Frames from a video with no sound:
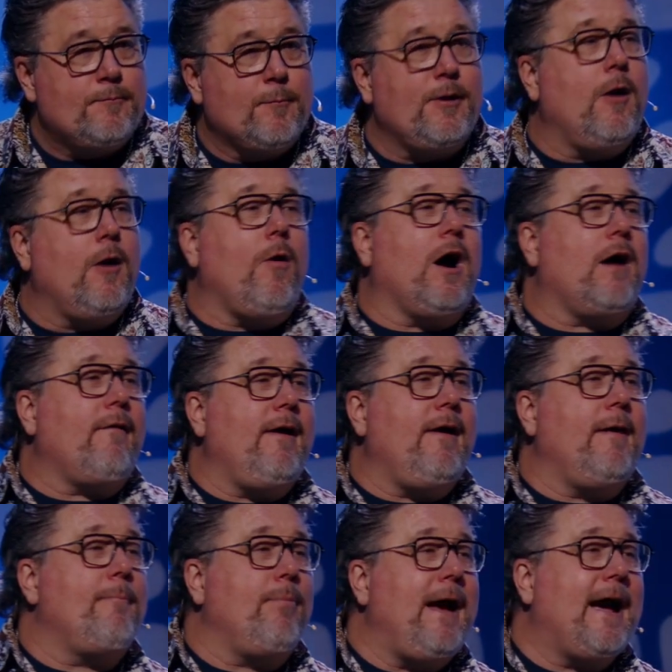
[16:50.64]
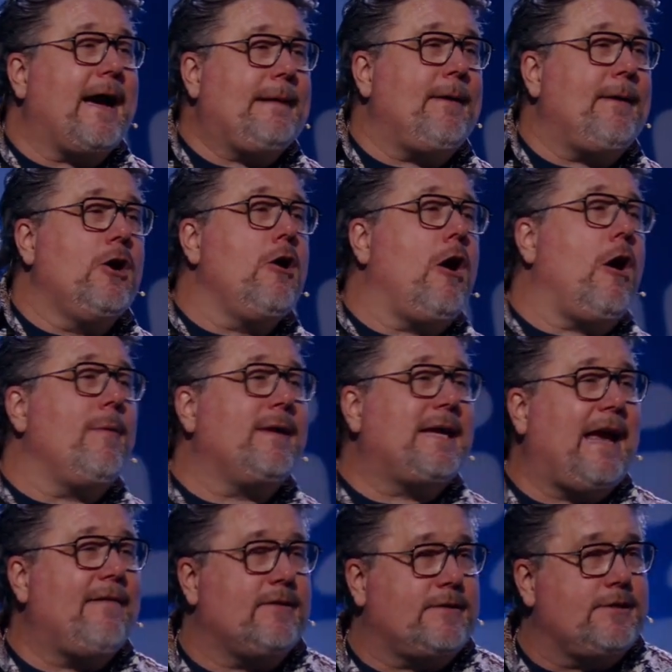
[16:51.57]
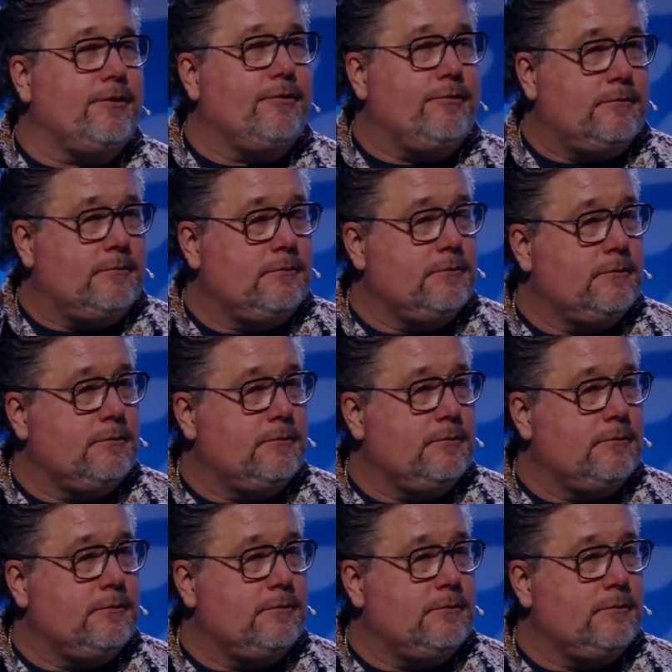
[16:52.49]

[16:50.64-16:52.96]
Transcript: We don't walk around bragging about who all we gave it to.